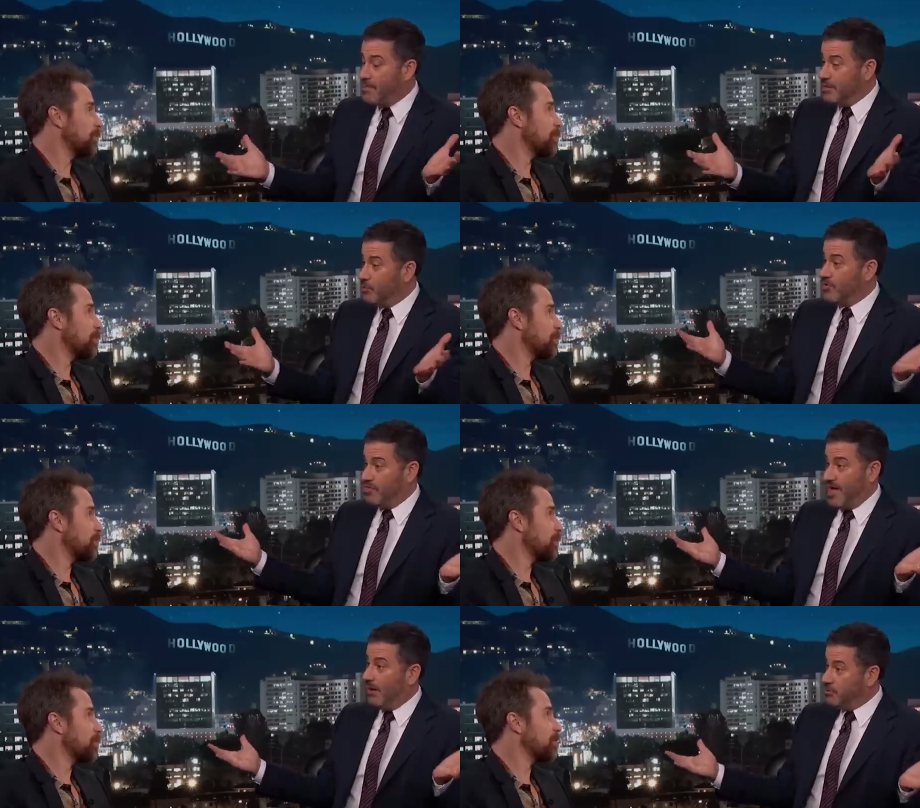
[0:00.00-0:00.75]
Speaker 1: I mean, there were
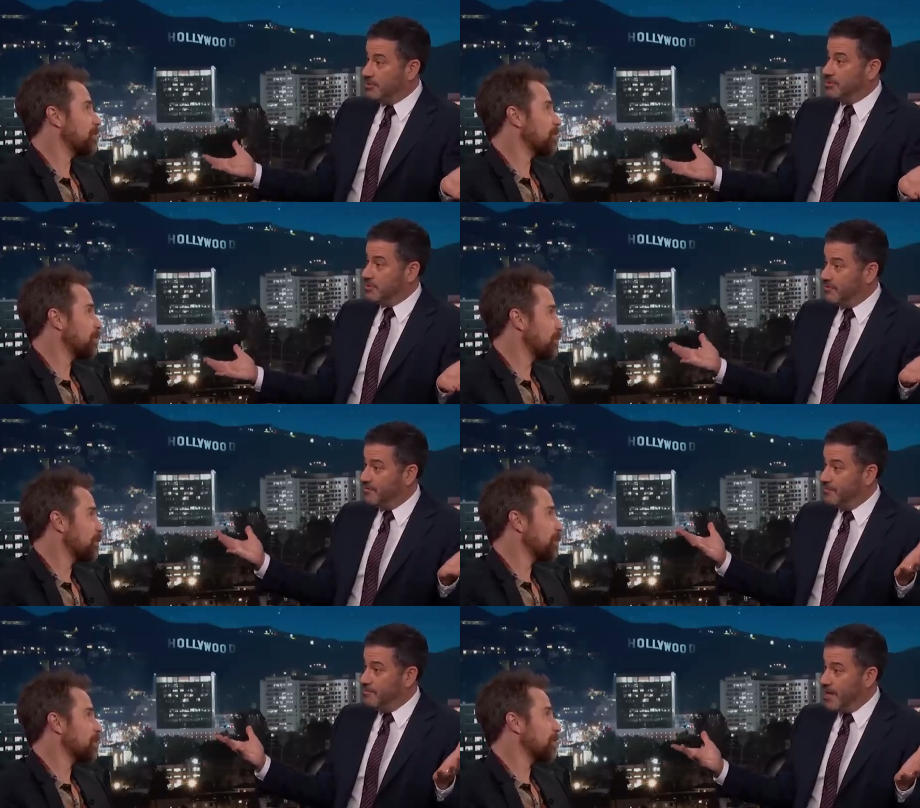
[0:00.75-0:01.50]
thousands
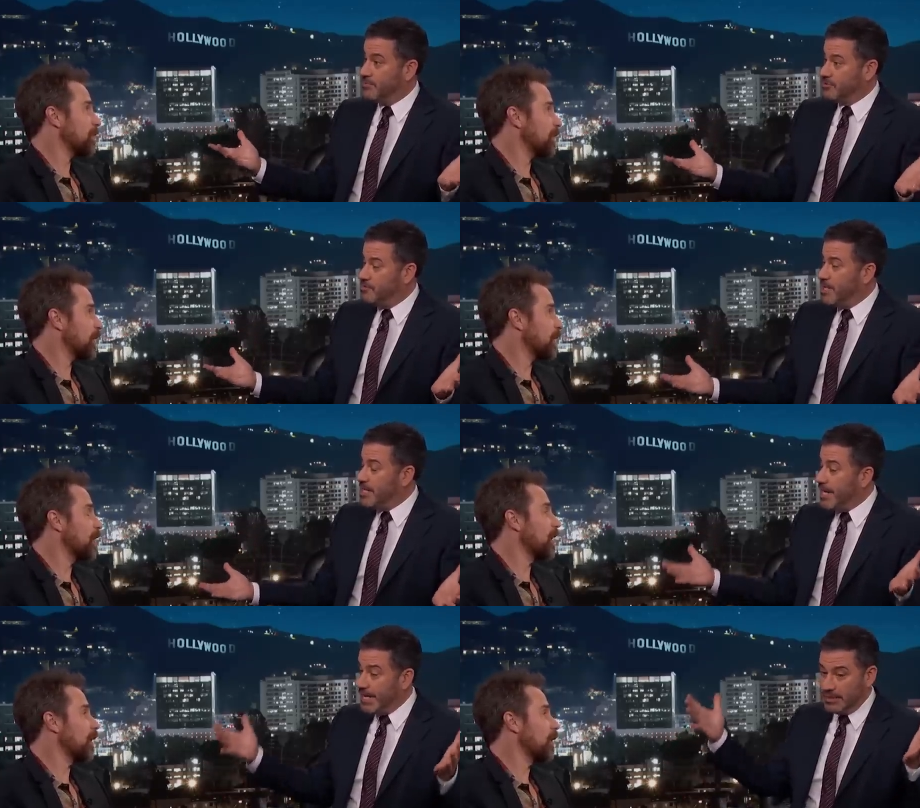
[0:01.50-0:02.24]
of members of the
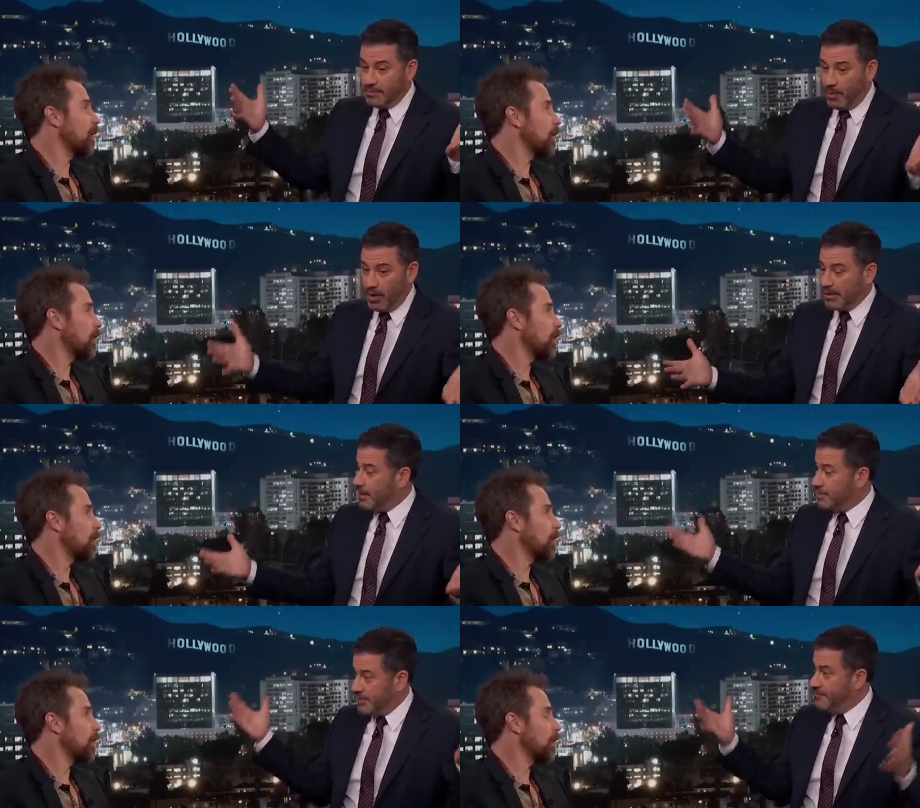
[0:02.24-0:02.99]
media yeah. in the parking
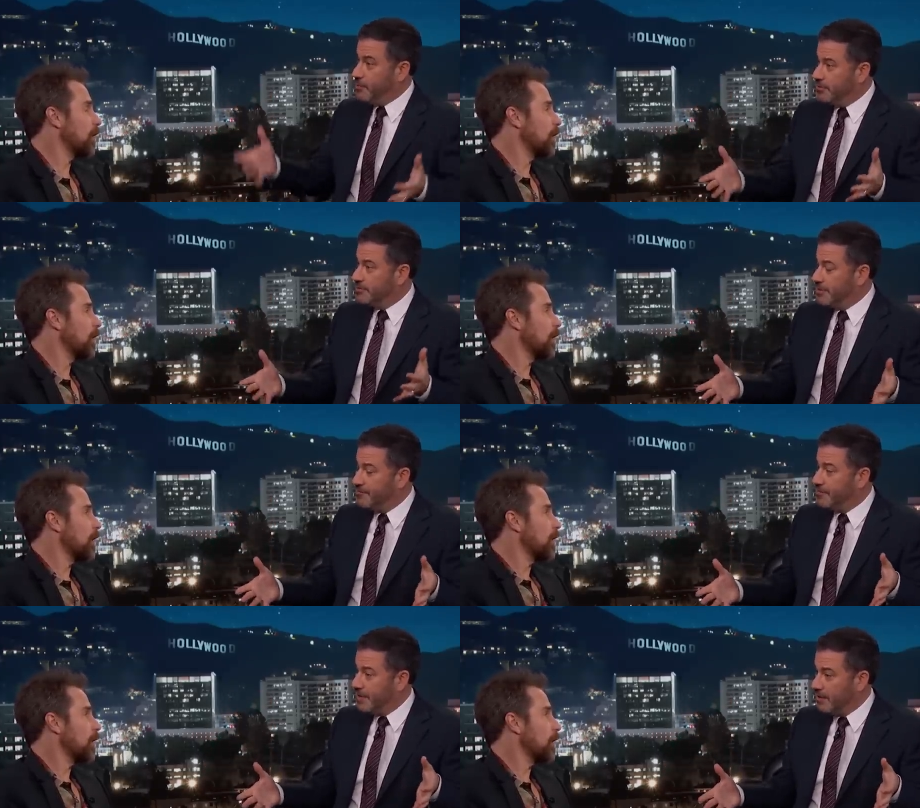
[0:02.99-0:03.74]
lot because everyone was
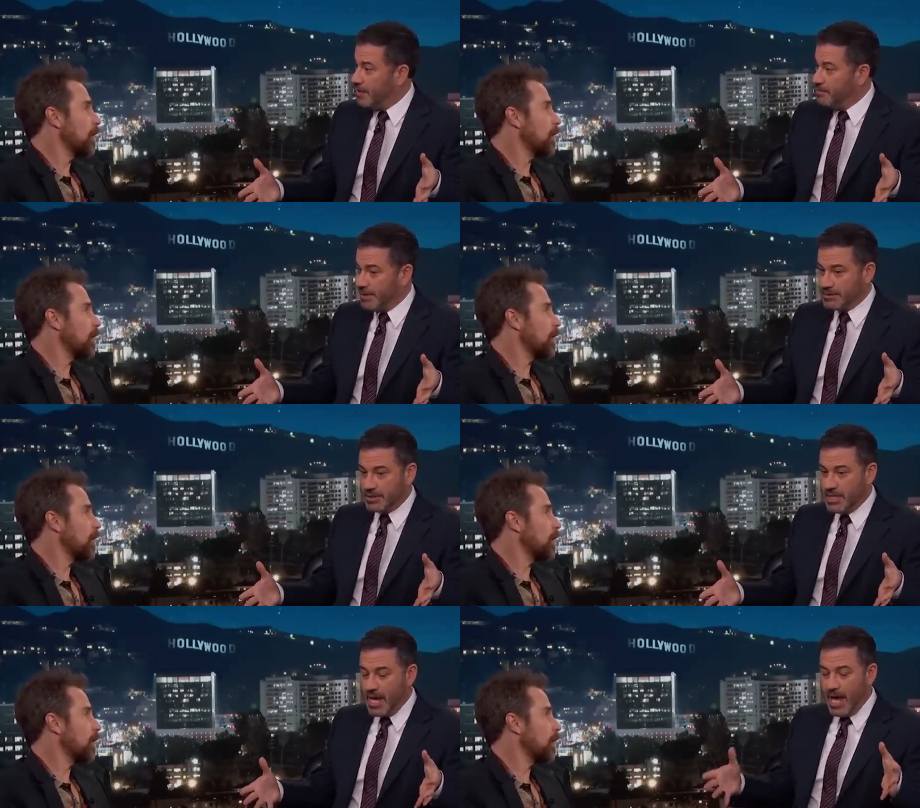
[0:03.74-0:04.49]
there for the
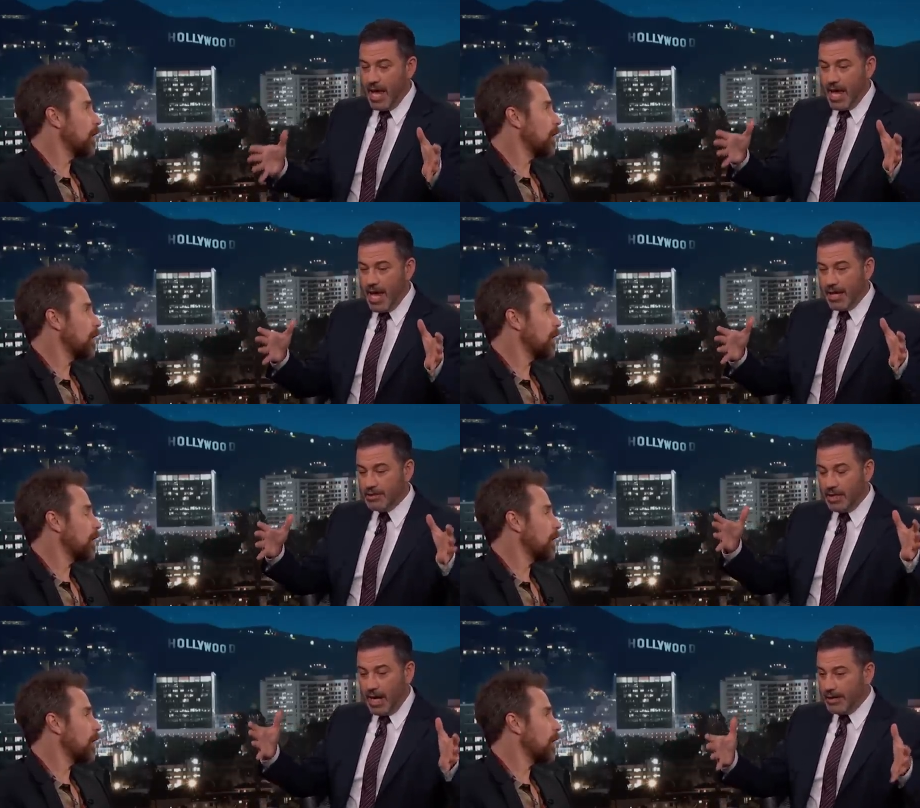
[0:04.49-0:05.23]
Olympics,
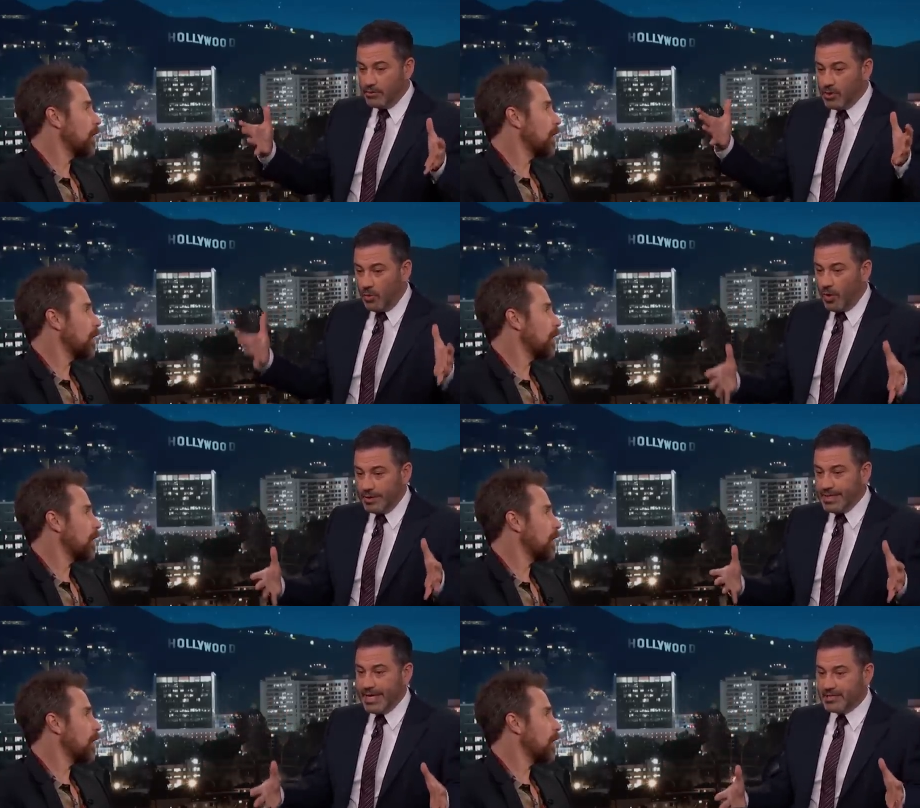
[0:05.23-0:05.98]
and I don't know
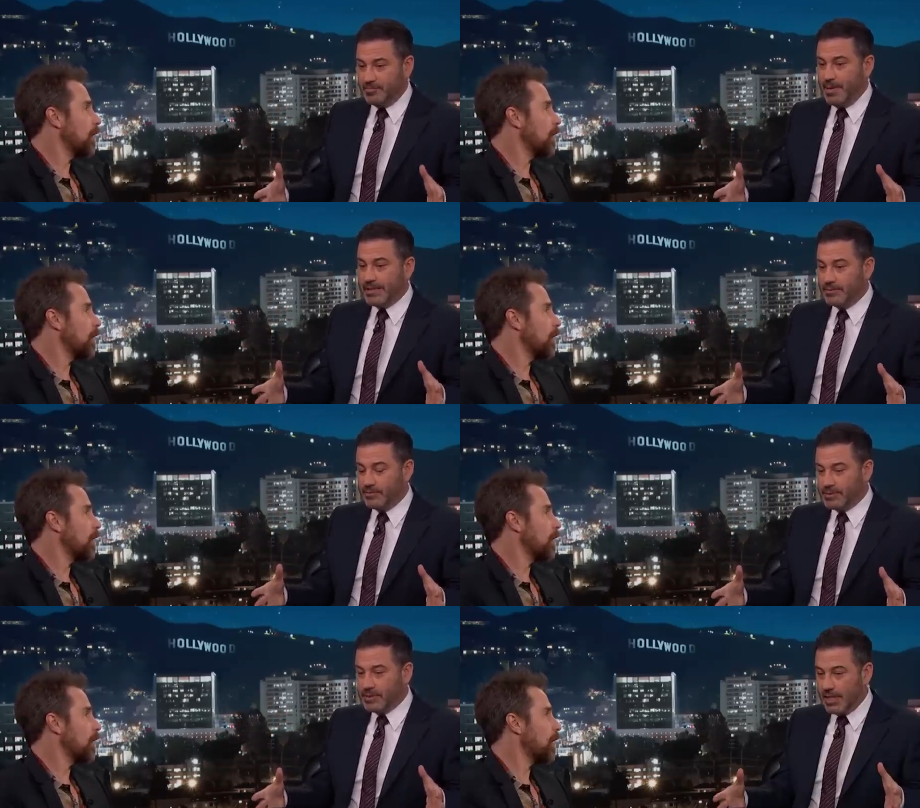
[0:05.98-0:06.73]
what they
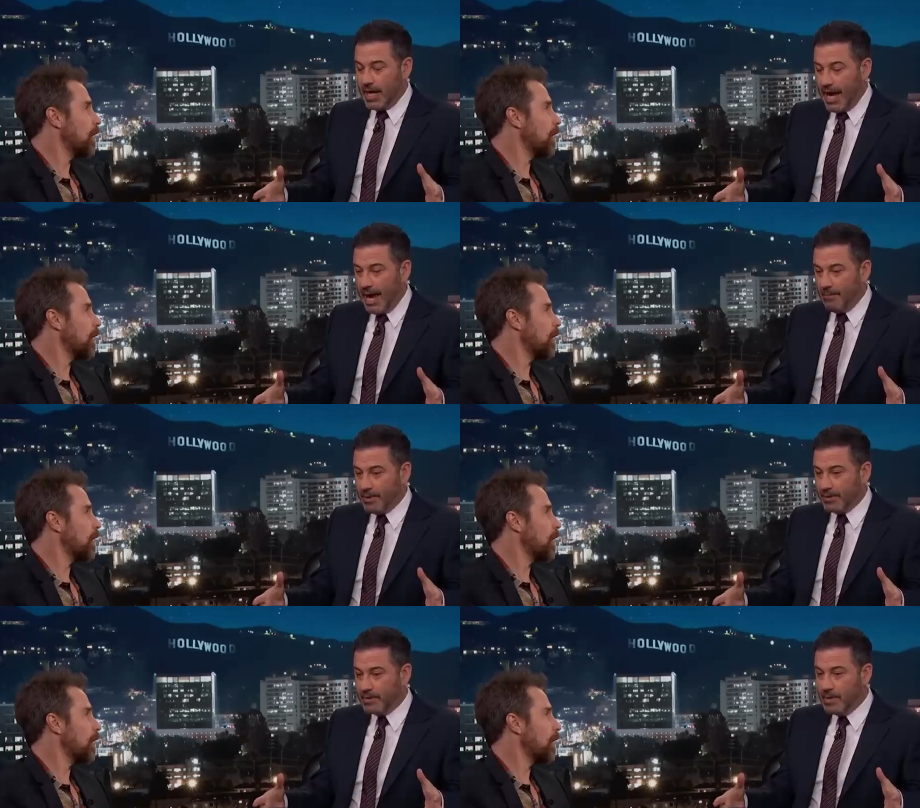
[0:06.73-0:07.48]
expected was going to
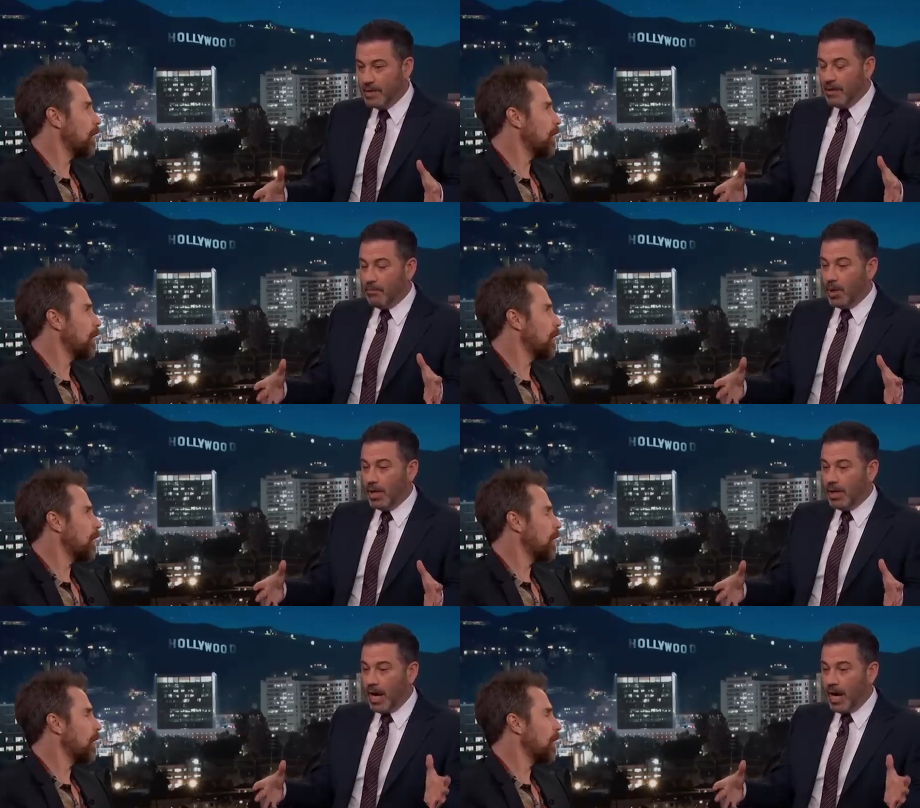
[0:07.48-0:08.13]
happen, but